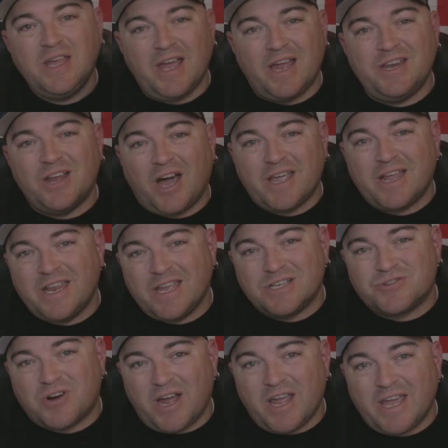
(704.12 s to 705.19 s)
And not getting a
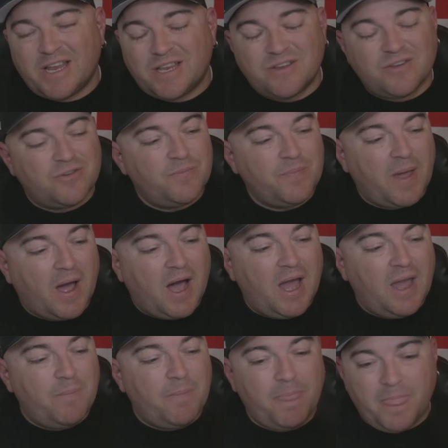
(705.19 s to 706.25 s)
dry hit too.
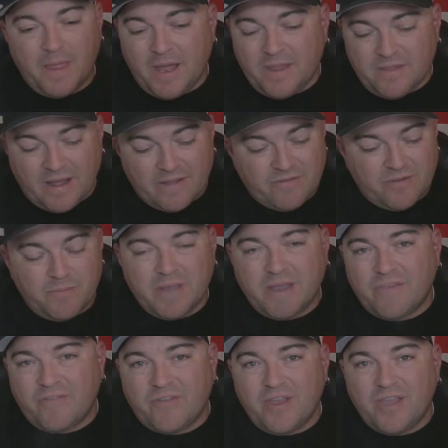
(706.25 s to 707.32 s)
That's the
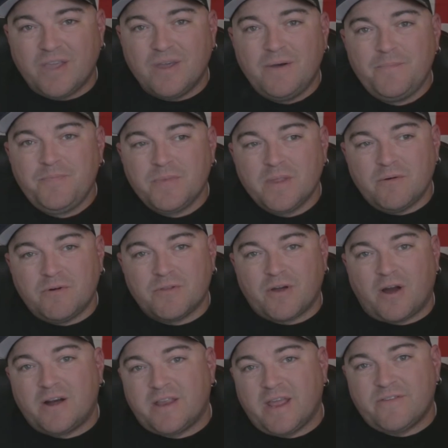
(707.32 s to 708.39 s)
biggest thing with
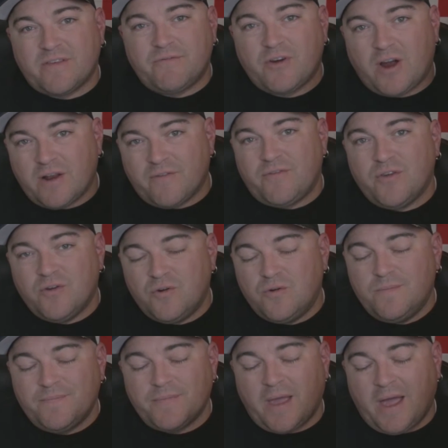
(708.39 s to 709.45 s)
RTAs. I've tried a
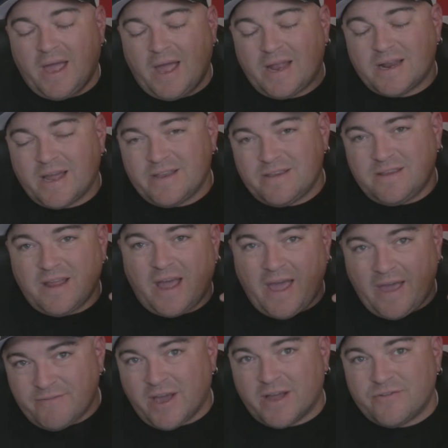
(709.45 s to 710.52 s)
few, and I
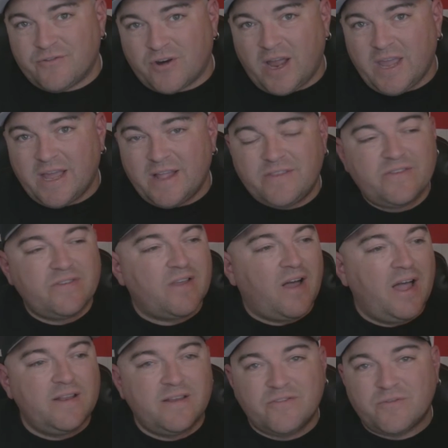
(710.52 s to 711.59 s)
have gotten dry hits.
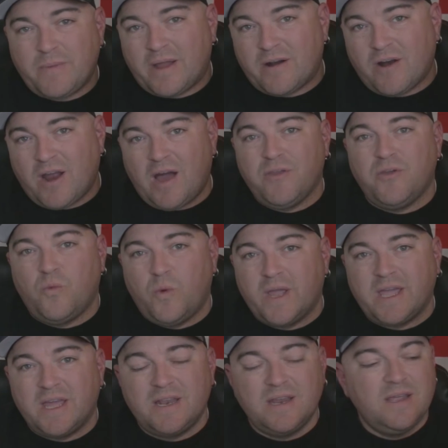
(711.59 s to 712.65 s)
It doesn't matter how you
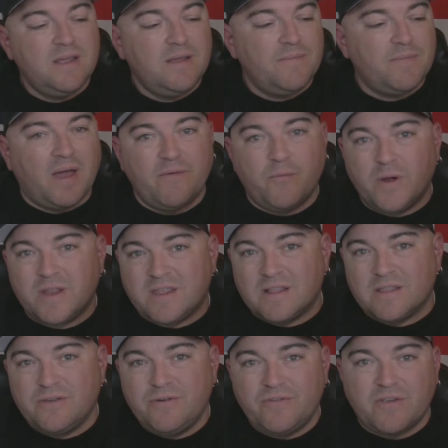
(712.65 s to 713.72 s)
wick it. I've wicked
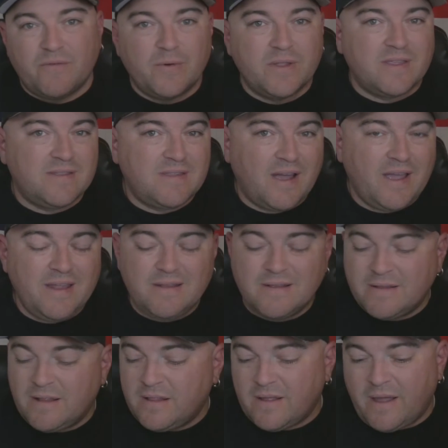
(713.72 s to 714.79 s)
it loose, I've wicked it tight,
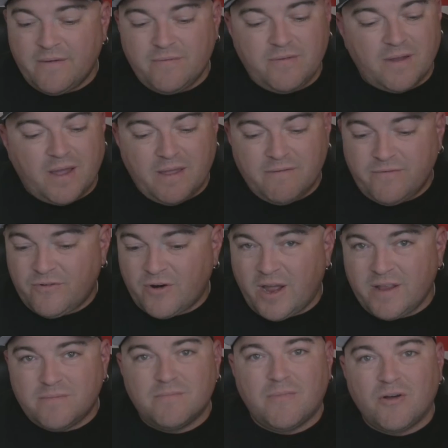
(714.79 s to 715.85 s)
I've
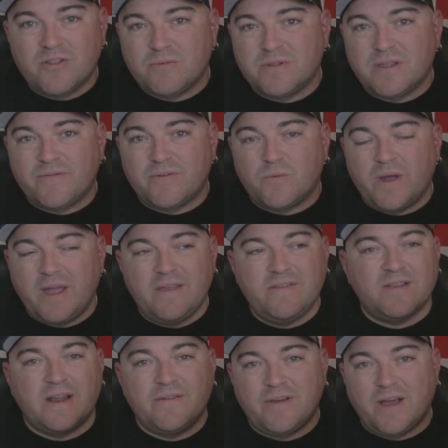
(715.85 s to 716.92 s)
tried multiple different ways
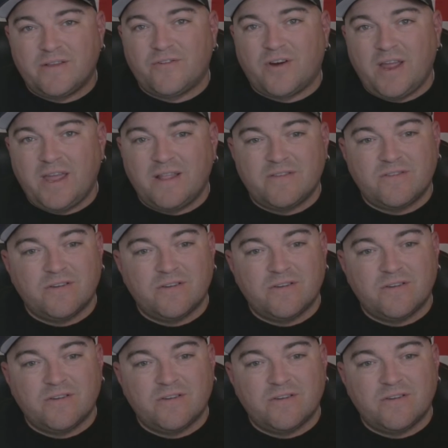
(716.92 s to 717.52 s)
and I've got dry hits.